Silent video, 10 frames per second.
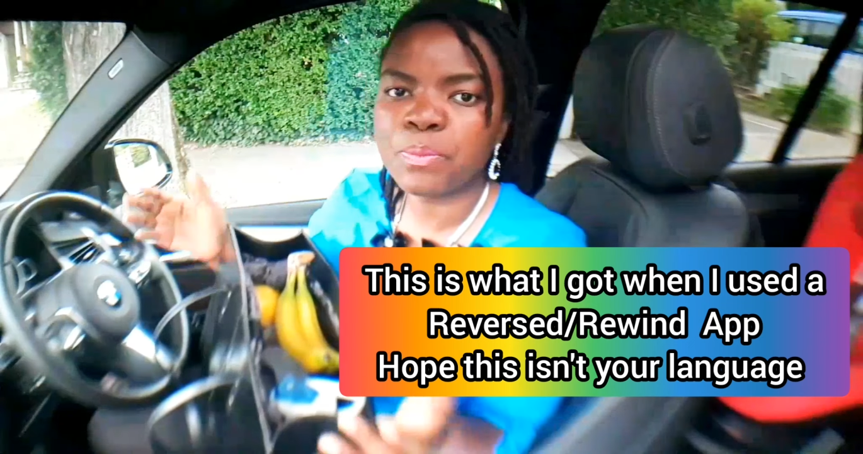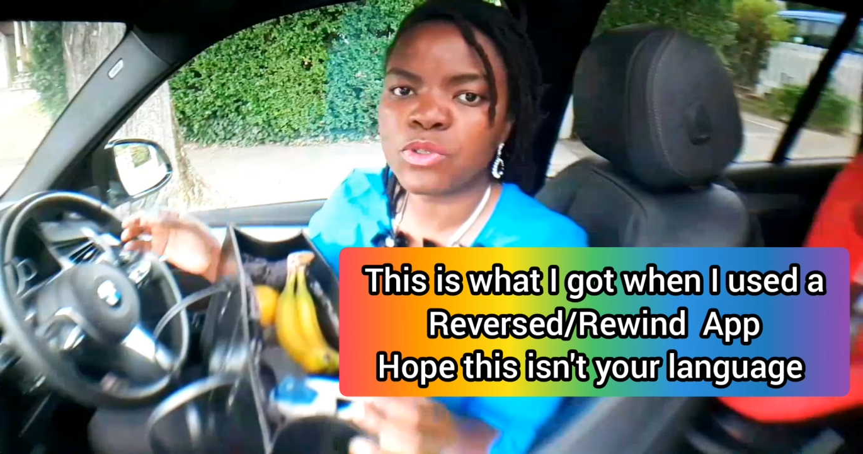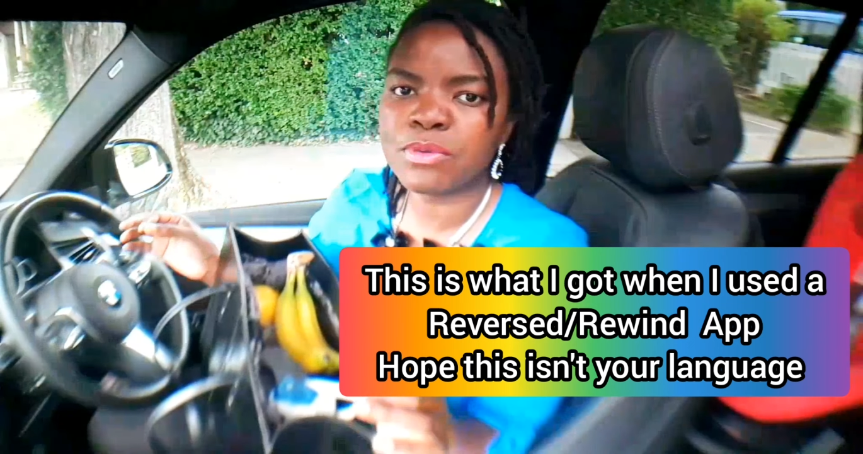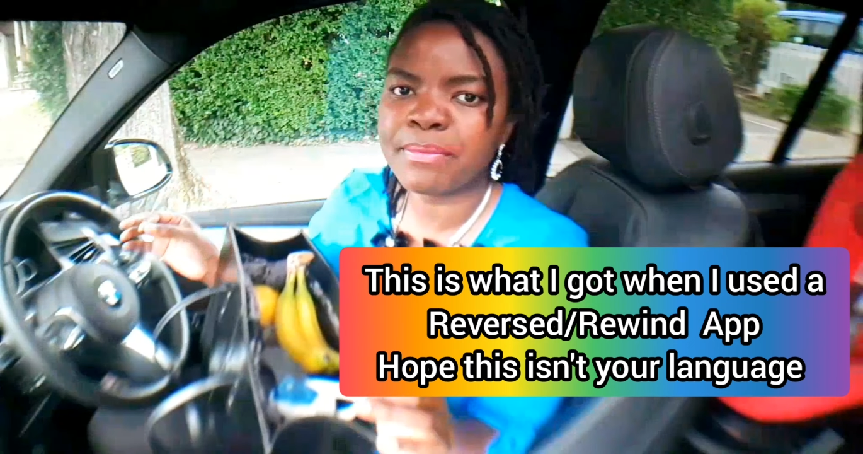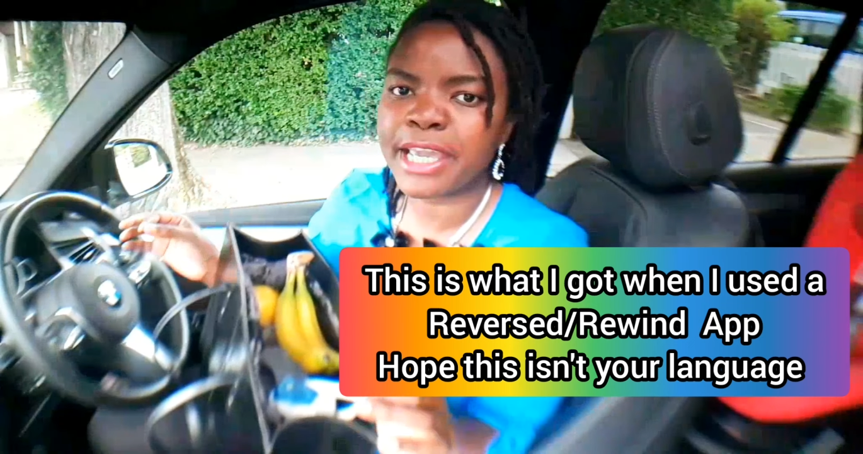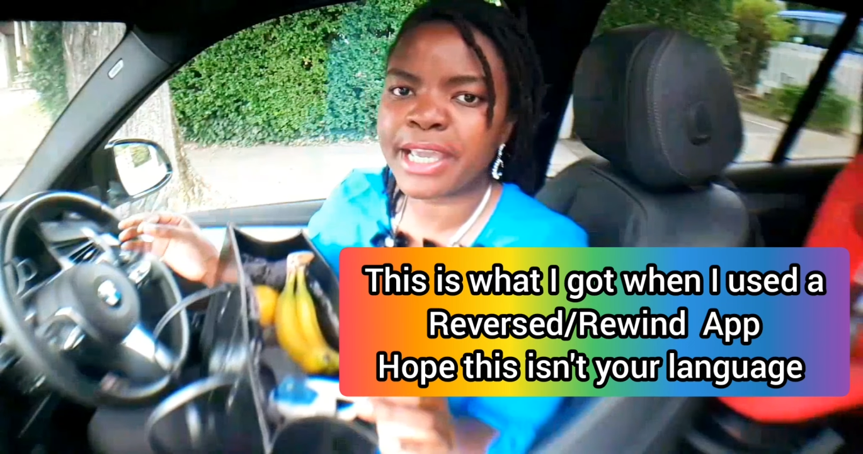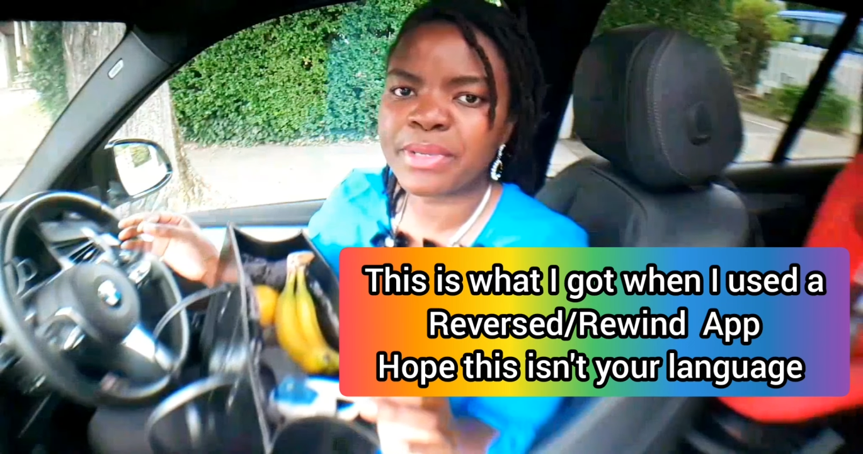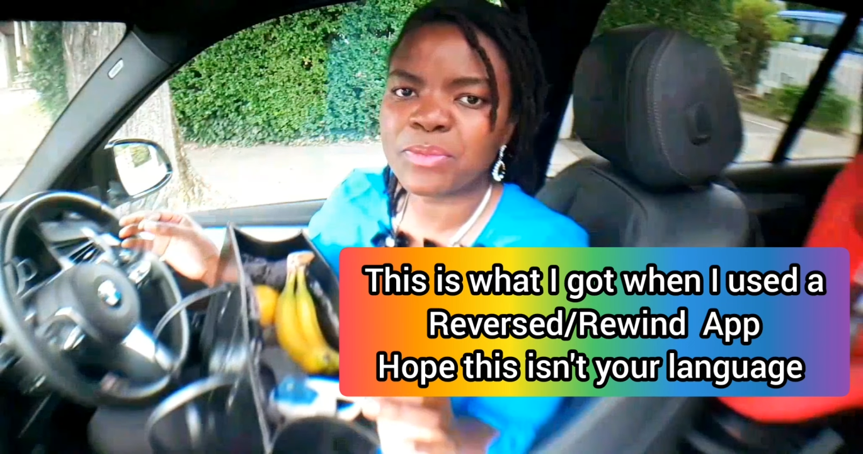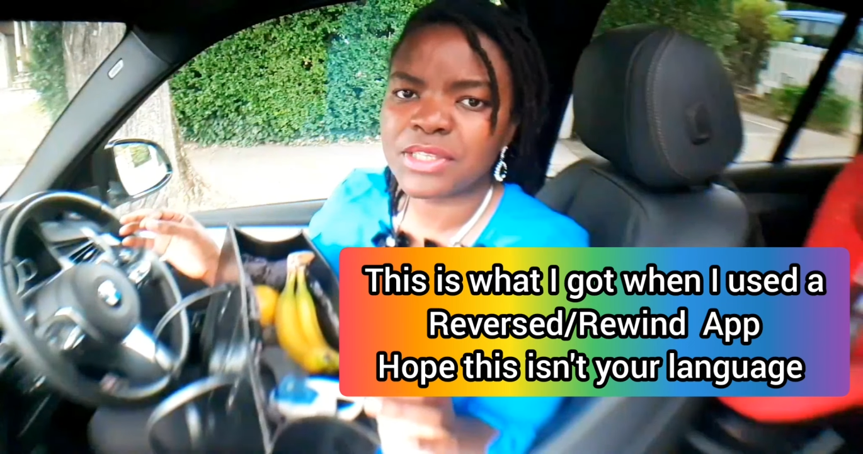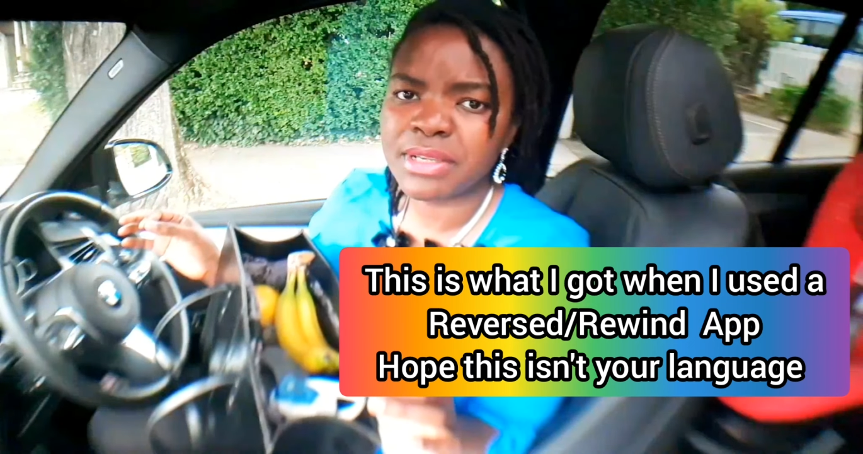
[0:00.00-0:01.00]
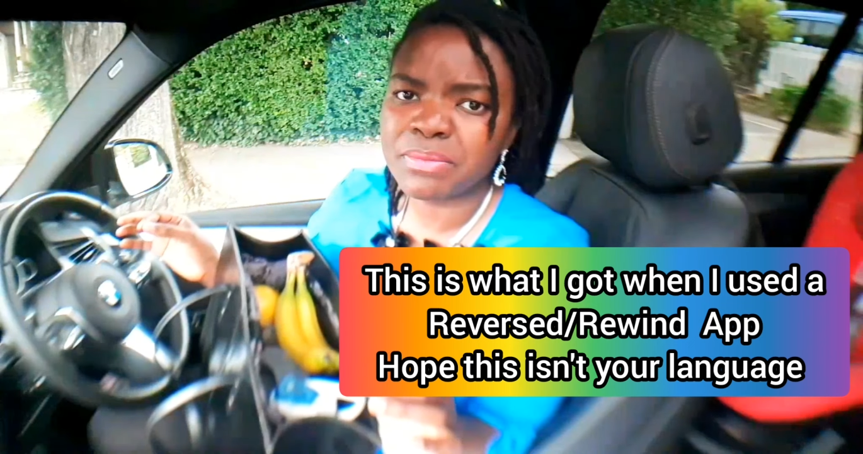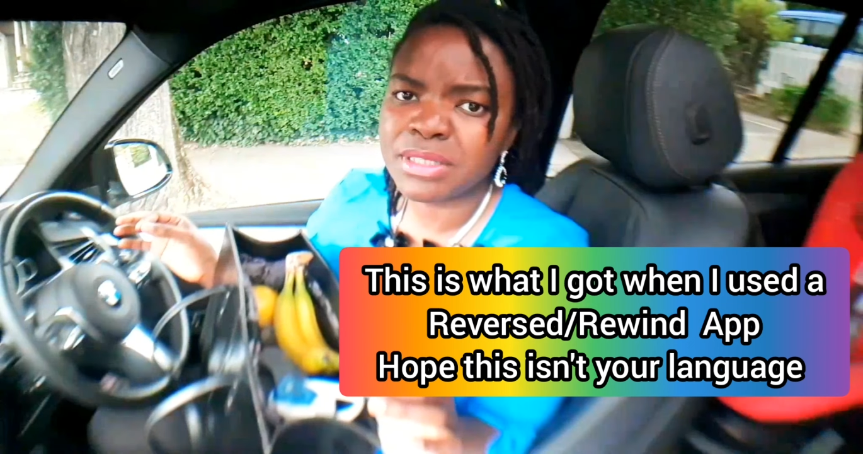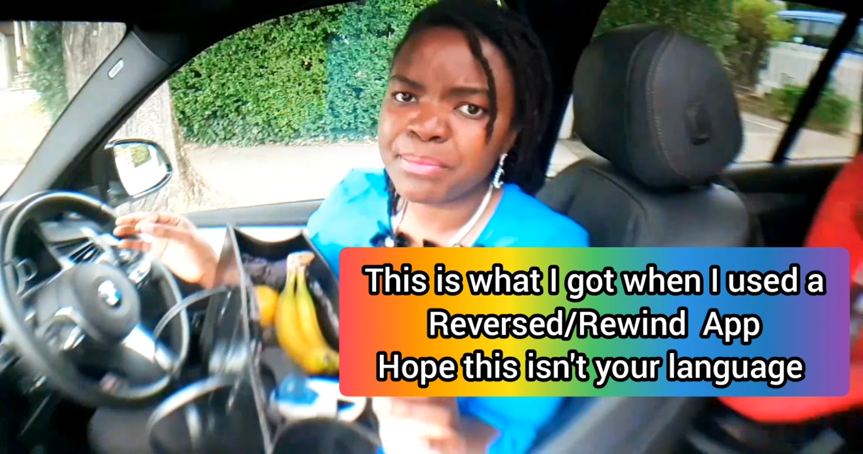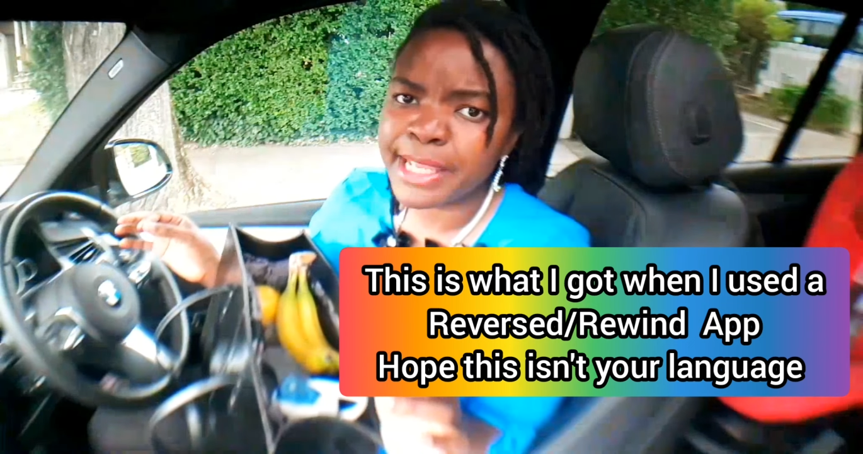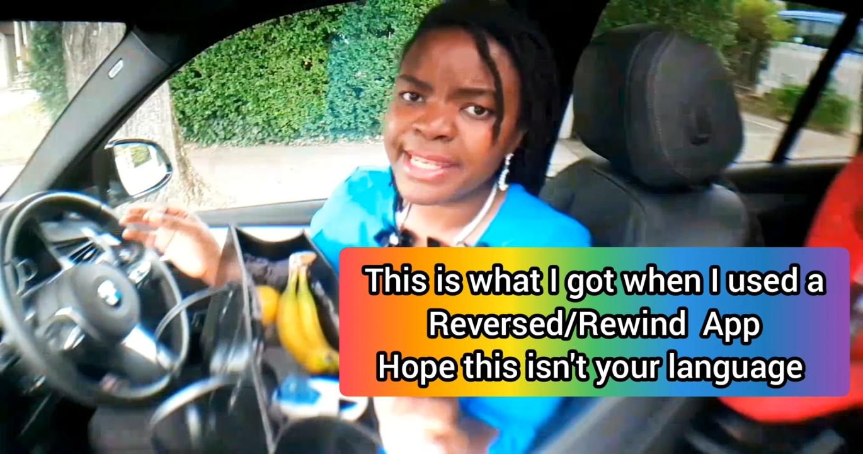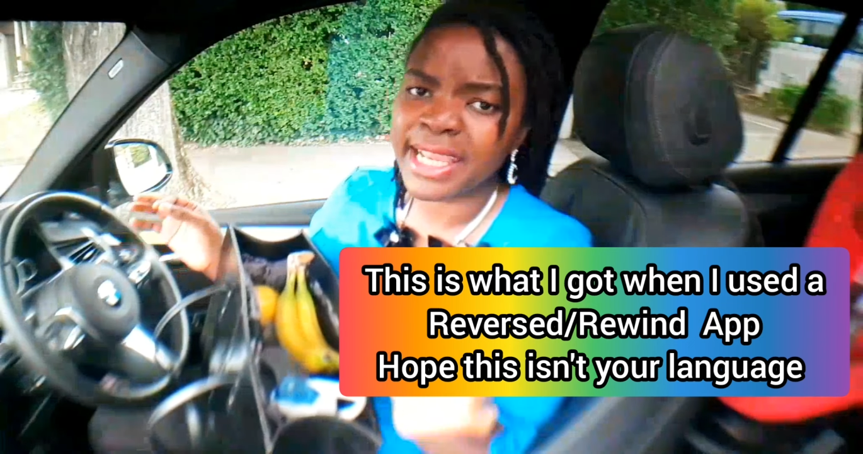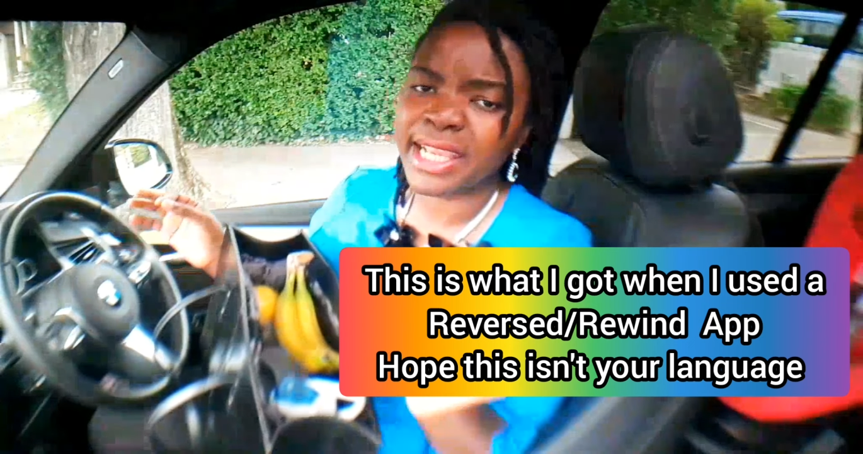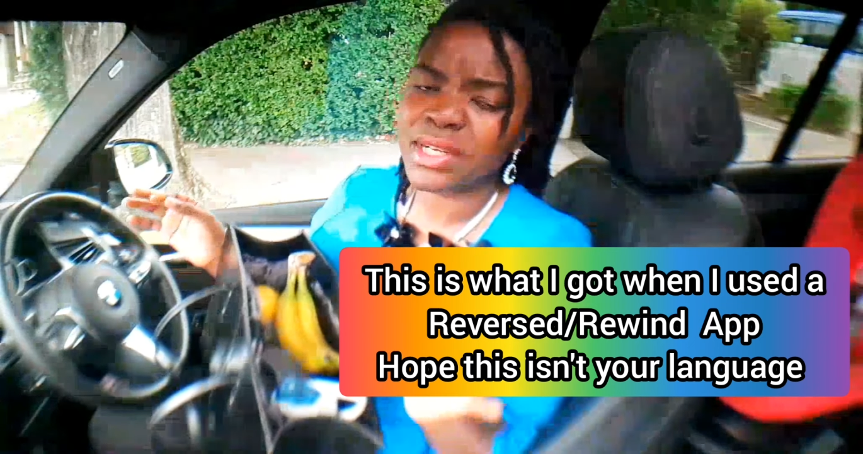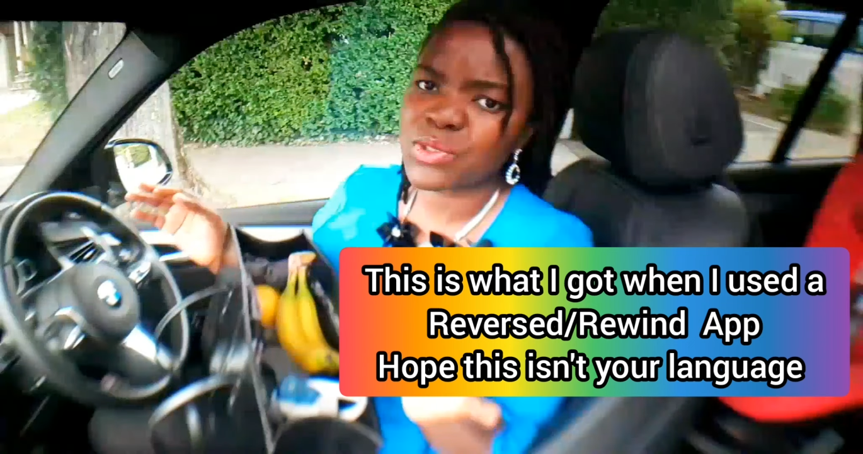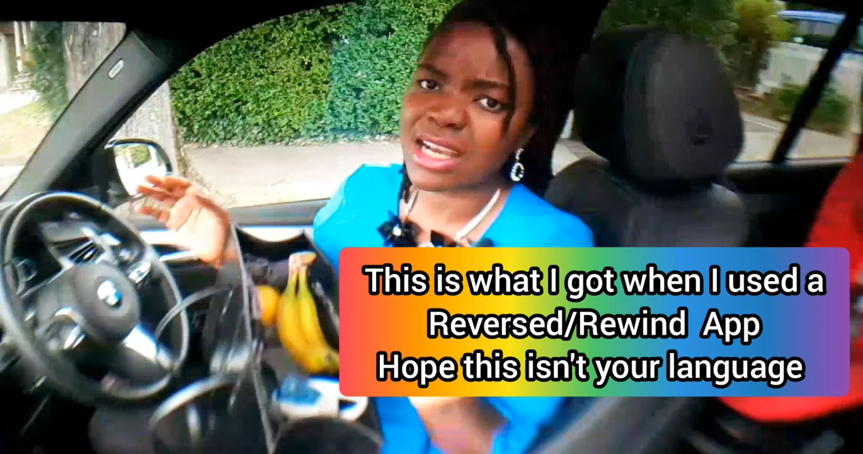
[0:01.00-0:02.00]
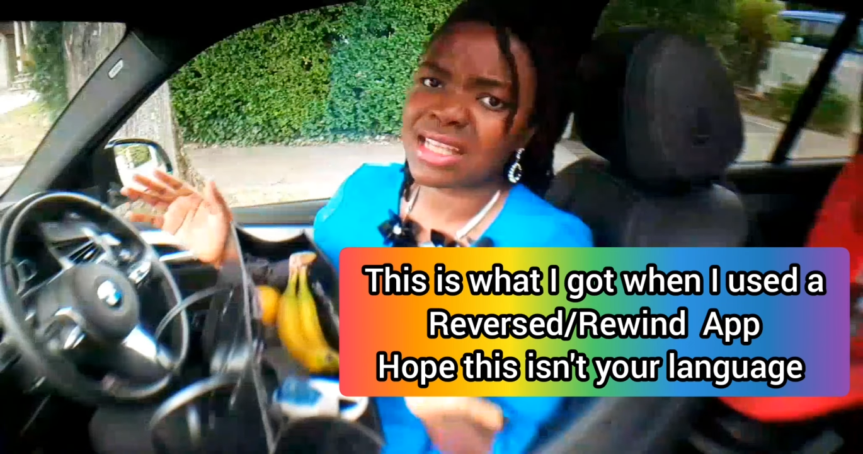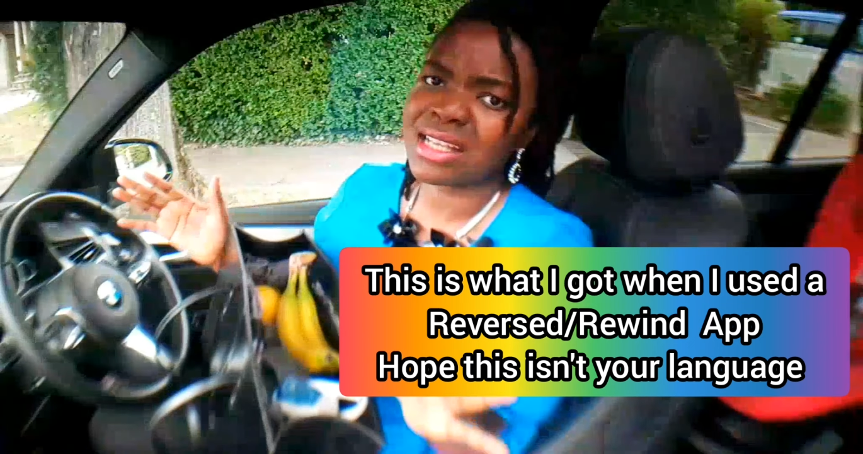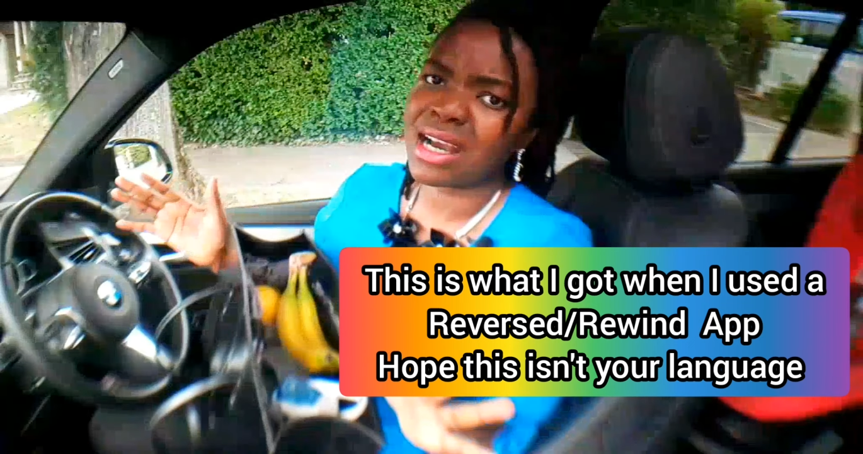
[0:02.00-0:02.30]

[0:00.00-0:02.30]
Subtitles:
this will be a distinct to be the illustrator.